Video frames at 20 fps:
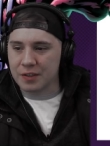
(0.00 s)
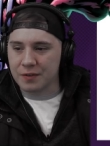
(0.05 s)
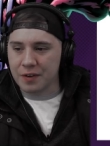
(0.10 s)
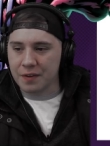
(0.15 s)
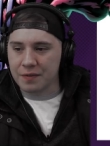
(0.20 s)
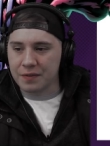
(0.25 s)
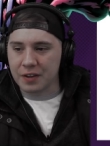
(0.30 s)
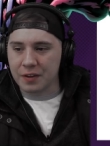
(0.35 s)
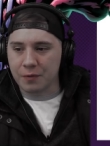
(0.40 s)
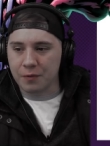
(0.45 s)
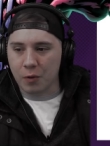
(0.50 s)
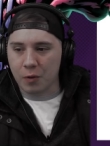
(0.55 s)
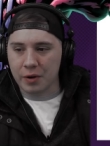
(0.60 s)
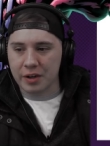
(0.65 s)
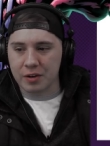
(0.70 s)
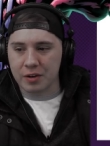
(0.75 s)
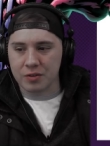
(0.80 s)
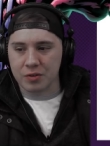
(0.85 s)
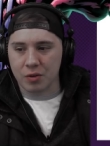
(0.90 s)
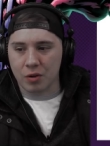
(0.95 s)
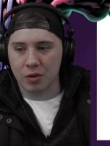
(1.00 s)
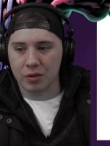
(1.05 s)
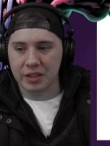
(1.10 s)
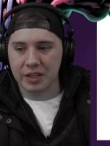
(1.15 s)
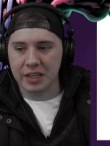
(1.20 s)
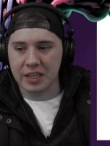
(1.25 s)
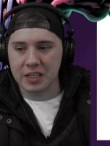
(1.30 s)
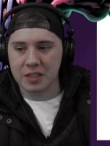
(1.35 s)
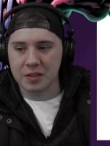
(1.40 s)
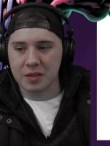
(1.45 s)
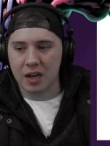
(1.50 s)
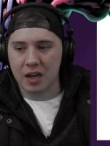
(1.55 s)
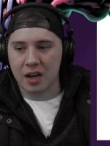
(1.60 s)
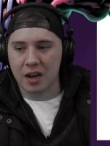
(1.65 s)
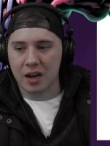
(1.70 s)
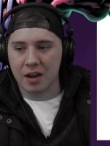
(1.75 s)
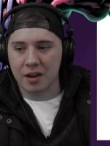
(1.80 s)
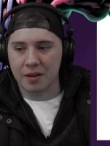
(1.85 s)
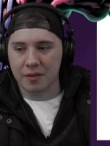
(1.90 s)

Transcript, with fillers: 54 years old, and he's uh,